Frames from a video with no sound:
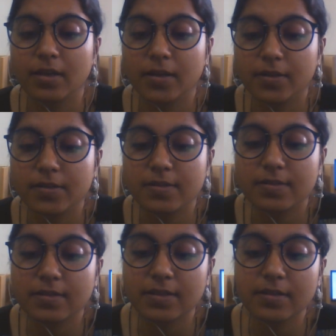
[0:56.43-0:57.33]
Its
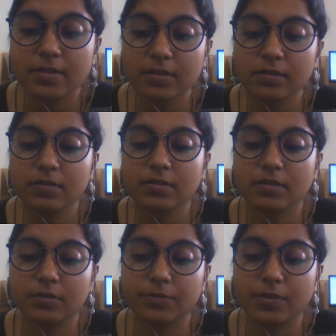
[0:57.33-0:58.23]
inner
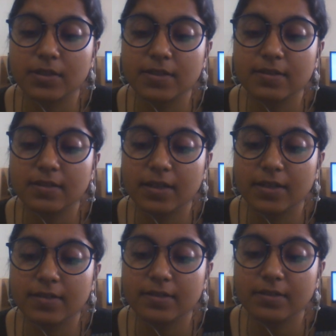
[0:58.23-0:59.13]
surface
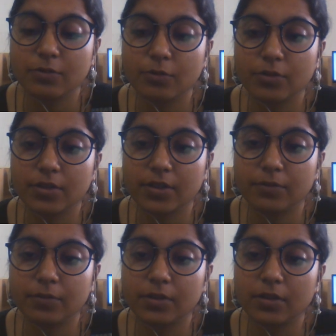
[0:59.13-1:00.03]
lies in contact
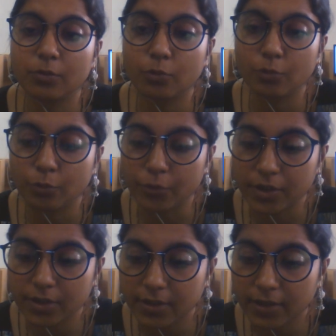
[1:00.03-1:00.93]
with the
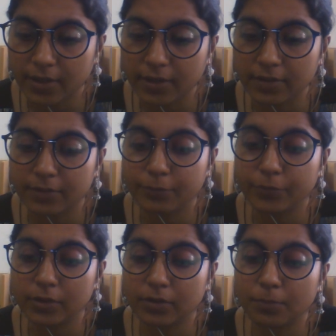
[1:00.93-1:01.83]
choroid and
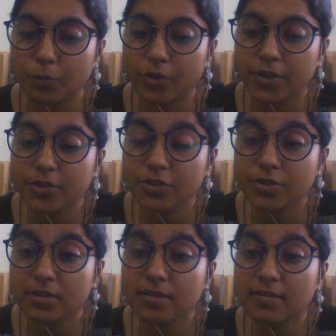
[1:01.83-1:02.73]
with the
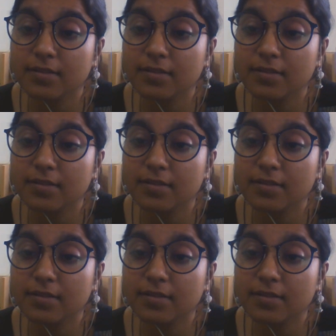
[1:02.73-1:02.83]
potential